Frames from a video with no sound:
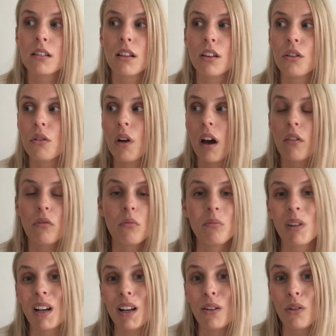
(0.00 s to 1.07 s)
that you haven't
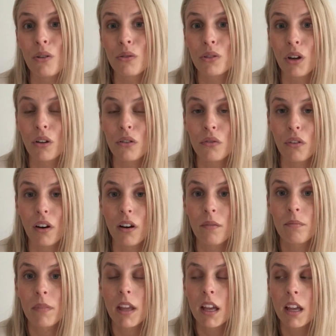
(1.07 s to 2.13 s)
really looked over.
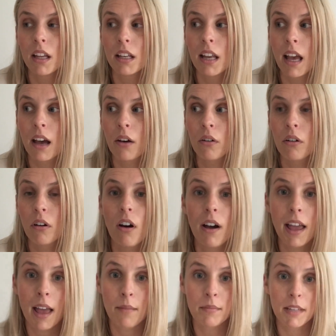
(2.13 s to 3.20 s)
Now, I
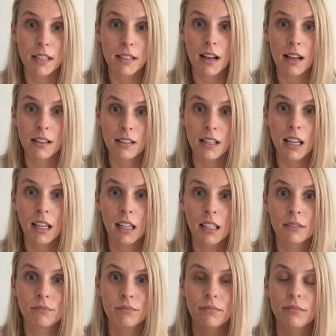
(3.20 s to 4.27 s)
am dyslexic.
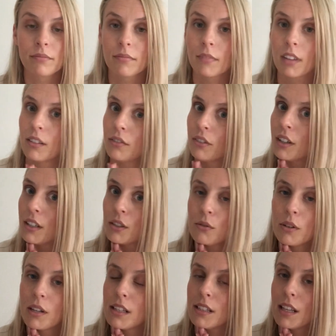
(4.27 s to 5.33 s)
I find all
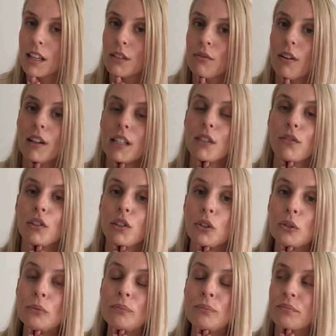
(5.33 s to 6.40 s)
these things very
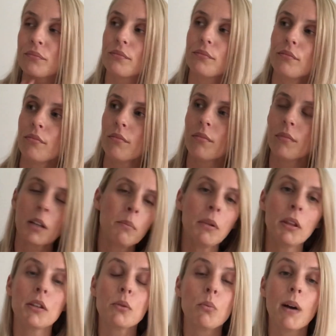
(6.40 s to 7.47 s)
difficult, but
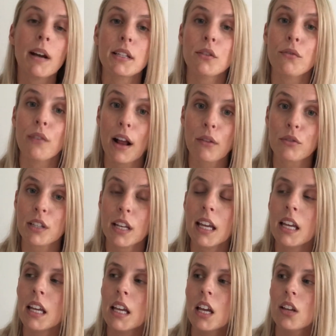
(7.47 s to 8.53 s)
there's ways around it.
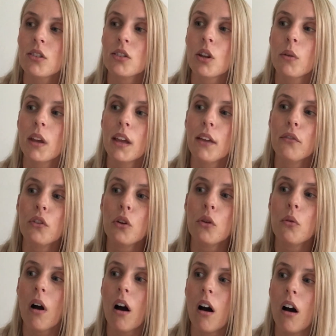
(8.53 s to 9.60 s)
So if you
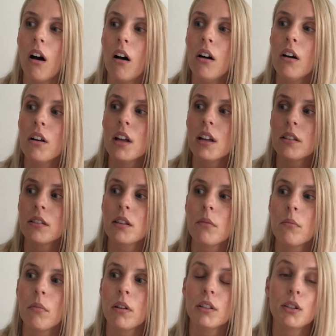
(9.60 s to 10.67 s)
are
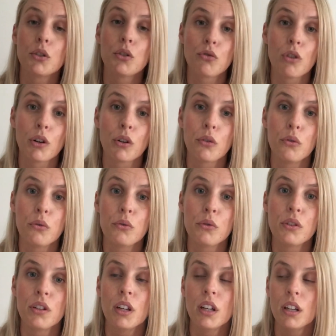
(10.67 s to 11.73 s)
someone that
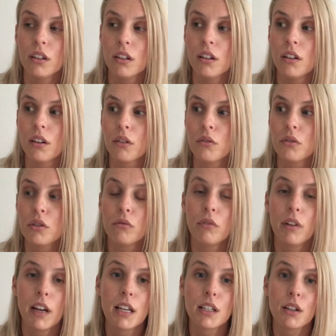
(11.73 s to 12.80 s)
struggles, you know, to
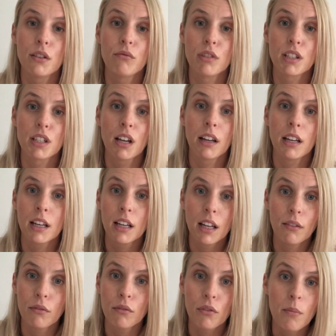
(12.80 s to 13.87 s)
read and retain
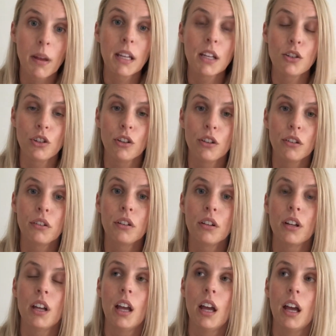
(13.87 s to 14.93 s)
information,
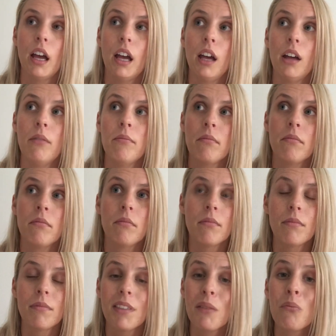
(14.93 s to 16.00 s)

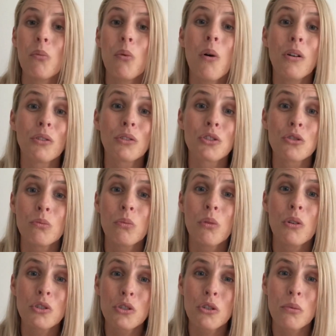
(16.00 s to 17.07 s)
then watch
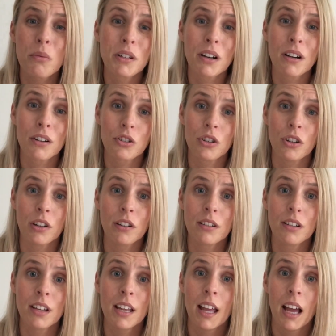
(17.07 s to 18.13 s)
your production.
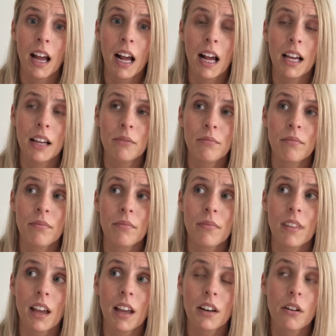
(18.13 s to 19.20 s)
And
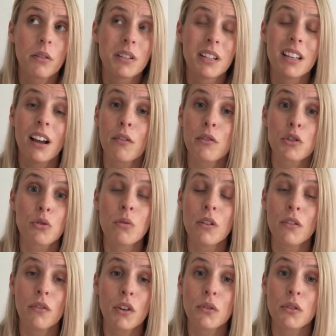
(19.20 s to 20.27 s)
I would encourage all
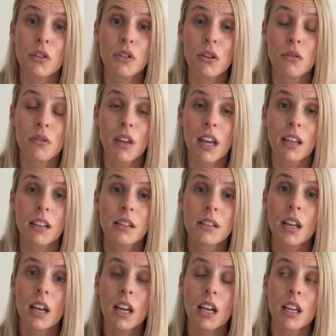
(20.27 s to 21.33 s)
of you to do this.
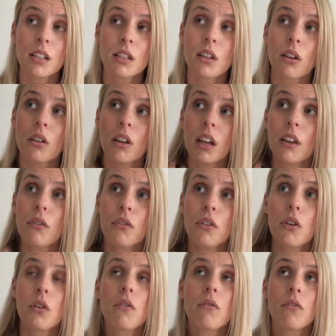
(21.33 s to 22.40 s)
So if you
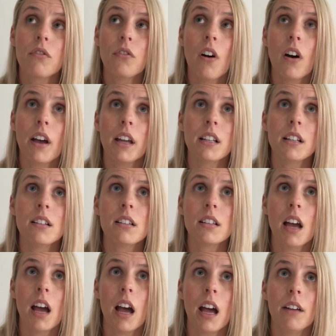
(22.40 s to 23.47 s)
can find,
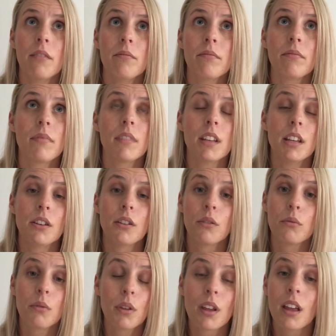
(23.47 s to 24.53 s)
you know,
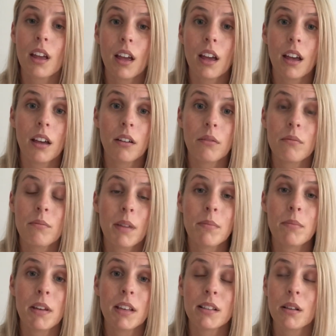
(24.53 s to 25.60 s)

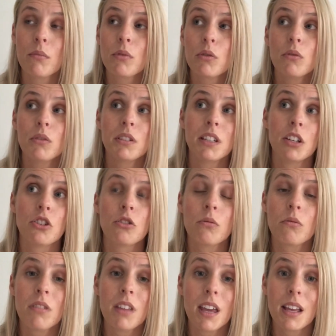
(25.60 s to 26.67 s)
maybe some sort of digital
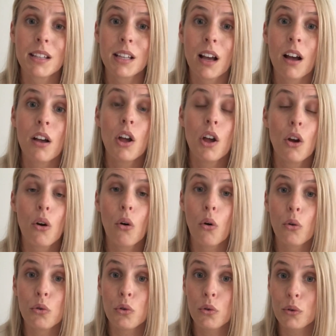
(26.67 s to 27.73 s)
theatre
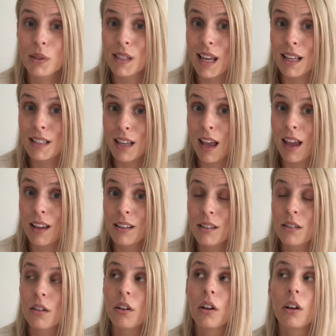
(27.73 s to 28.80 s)
on your set
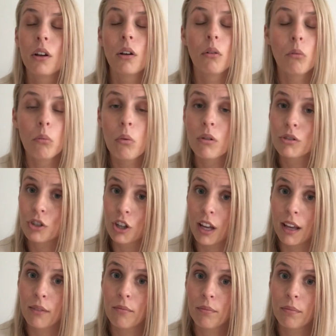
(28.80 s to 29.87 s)
text, watch
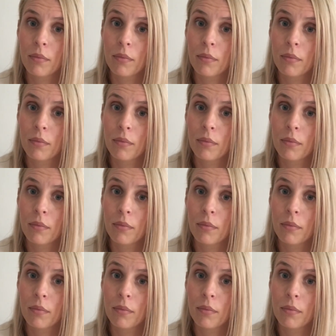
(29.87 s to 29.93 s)
it.